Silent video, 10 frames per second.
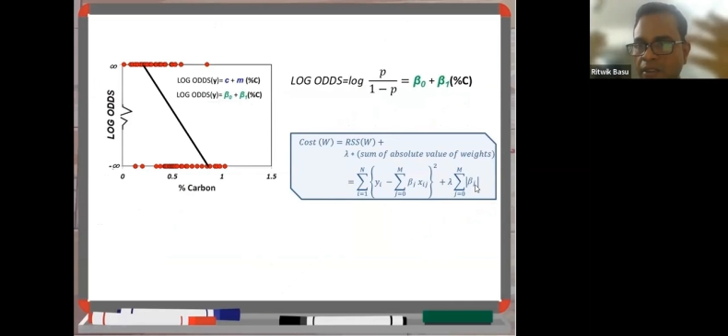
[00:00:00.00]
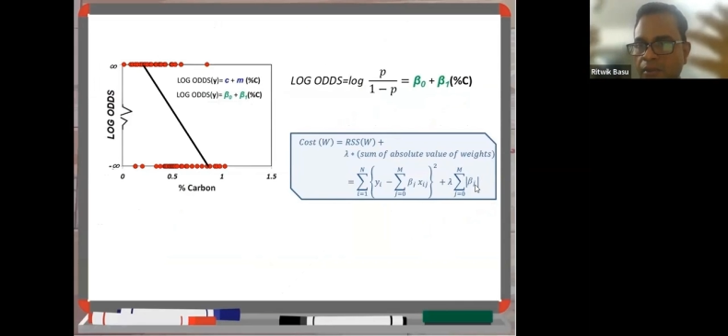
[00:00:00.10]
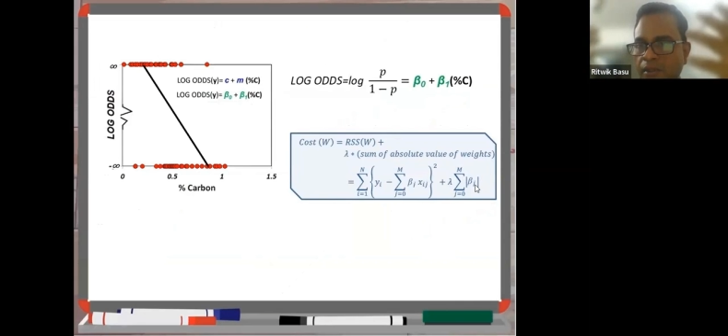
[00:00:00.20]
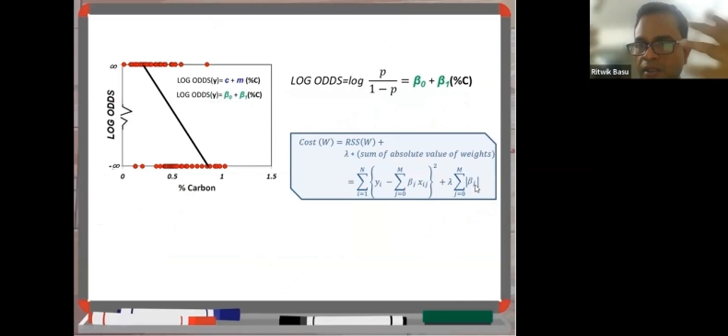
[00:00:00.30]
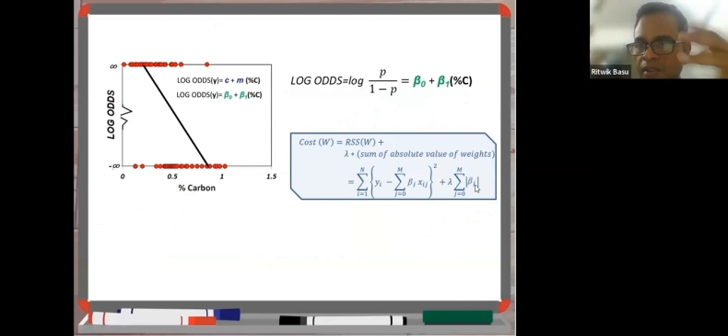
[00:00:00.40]

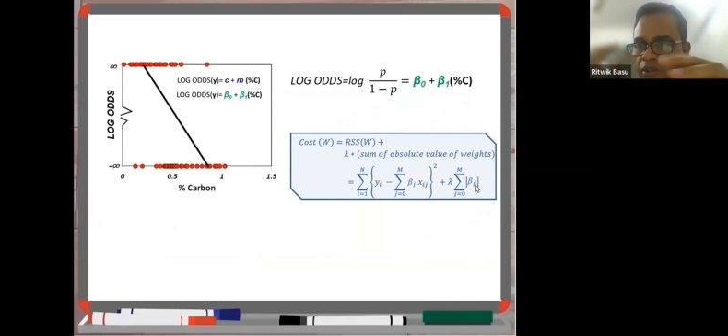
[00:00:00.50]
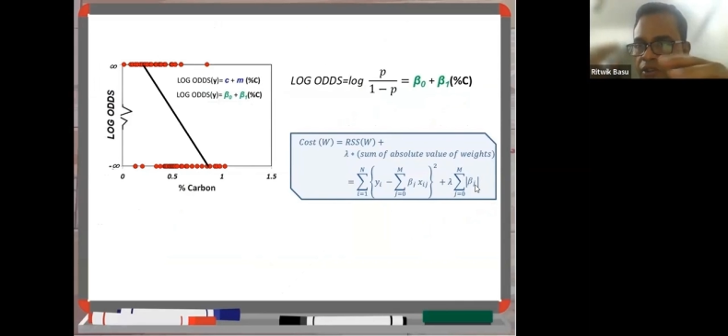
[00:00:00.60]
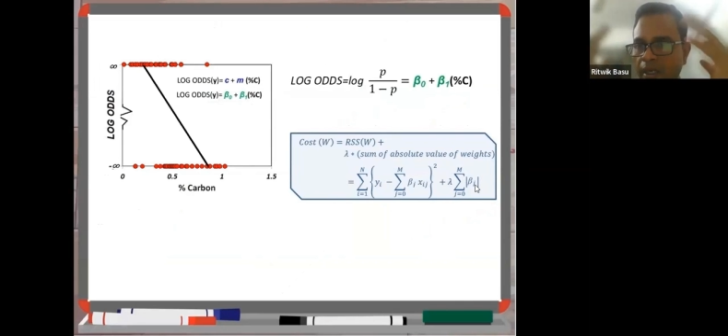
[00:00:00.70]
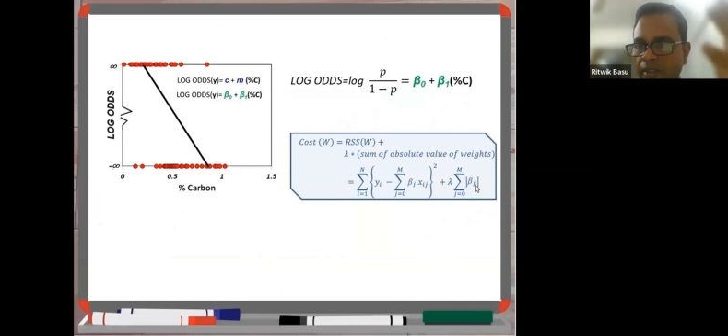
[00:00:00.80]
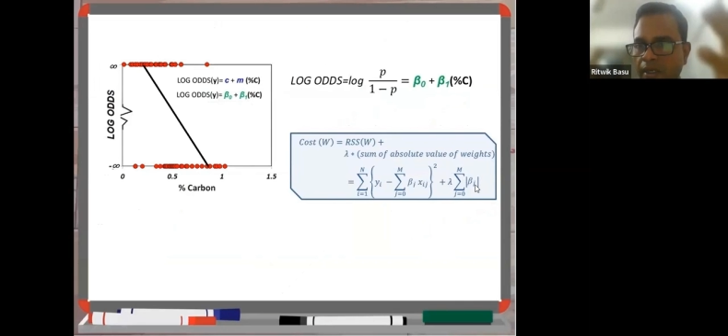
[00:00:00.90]
uses a
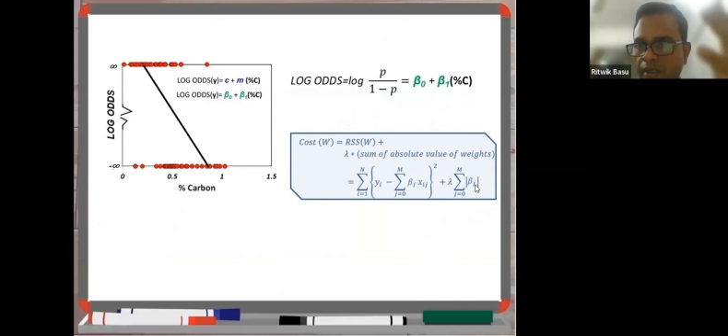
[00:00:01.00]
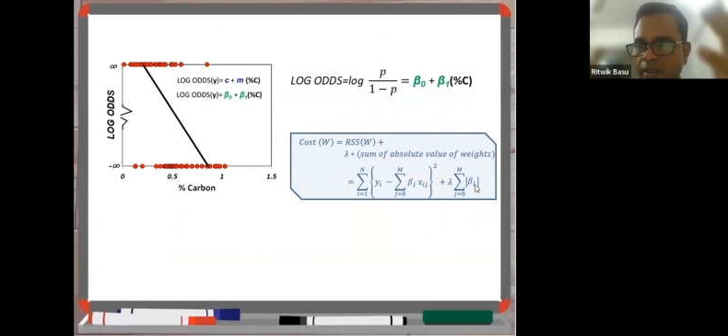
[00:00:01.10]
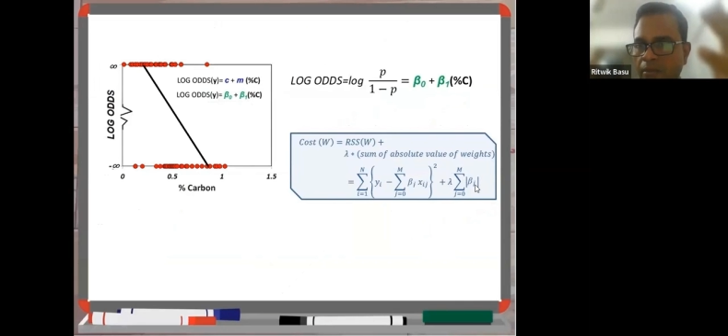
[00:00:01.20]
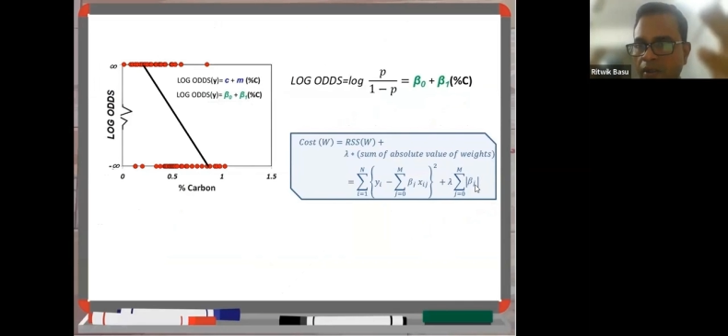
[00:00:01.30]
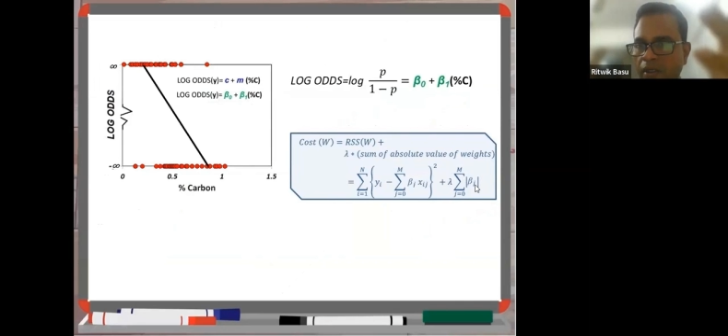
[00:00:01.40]
generalized
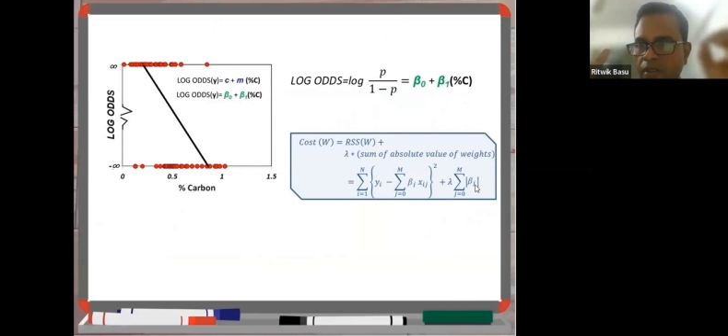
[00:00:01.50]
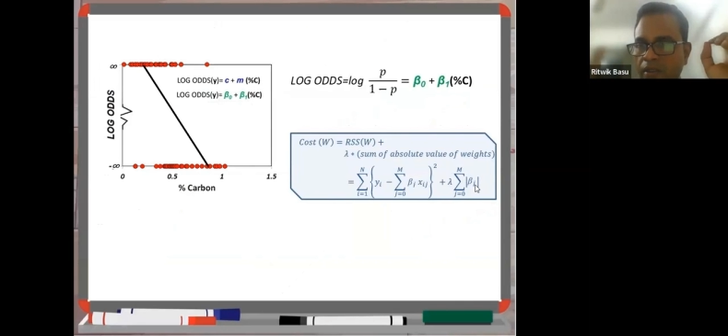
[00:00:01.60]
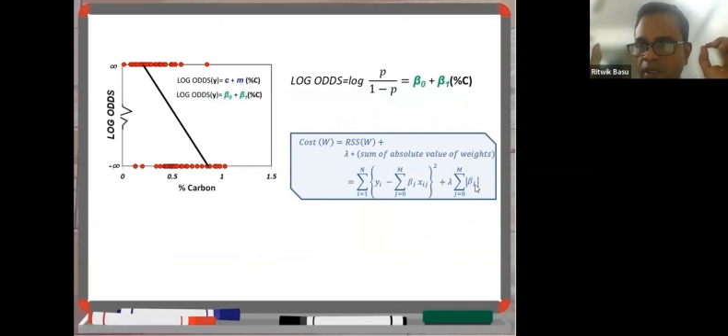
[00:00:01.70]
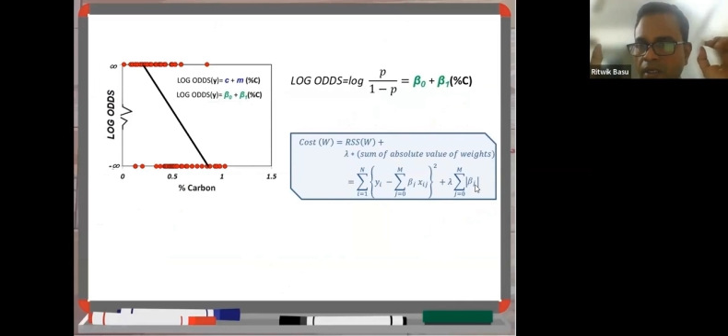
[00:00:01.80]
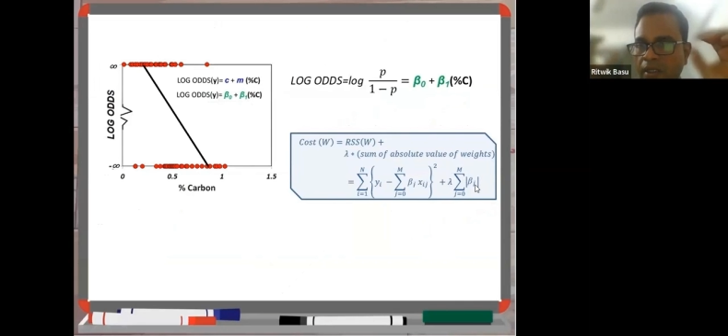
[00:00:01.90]
linear
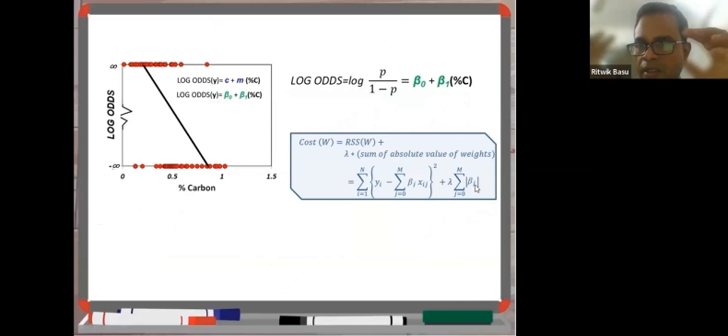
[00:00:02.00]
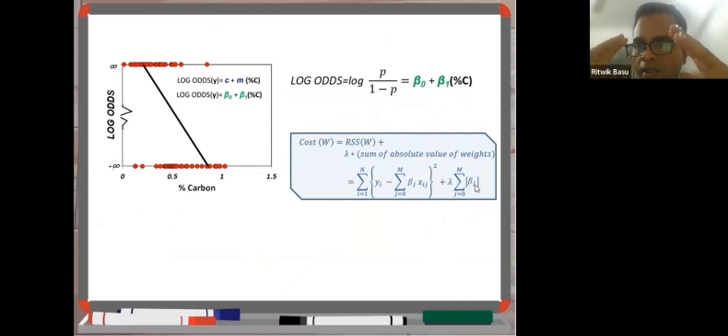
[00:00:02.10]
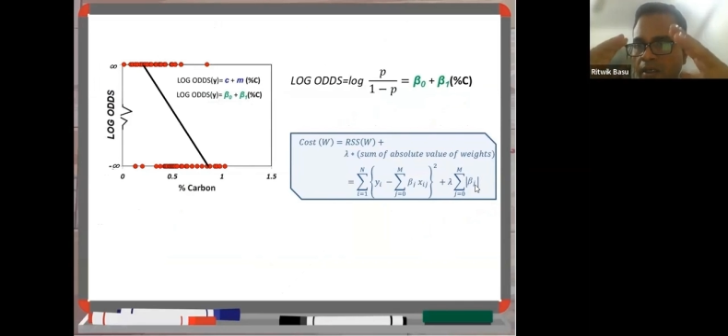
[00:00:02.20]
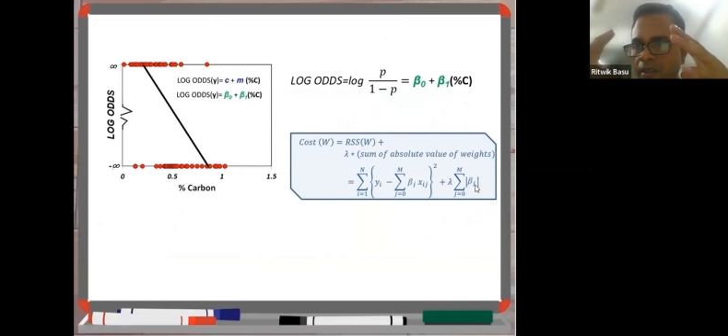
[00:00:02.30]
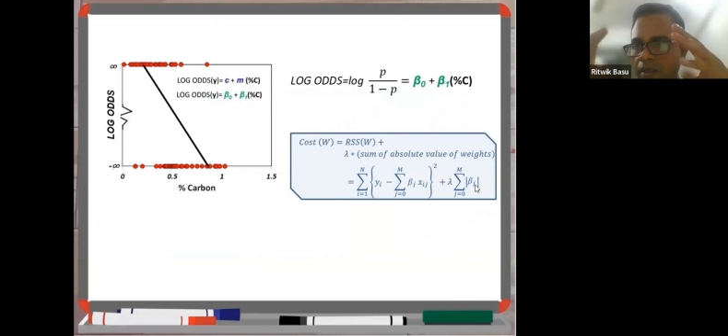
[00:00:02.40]
model
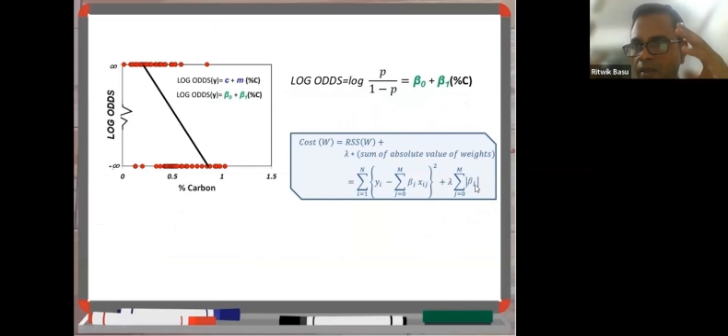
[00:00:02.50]
under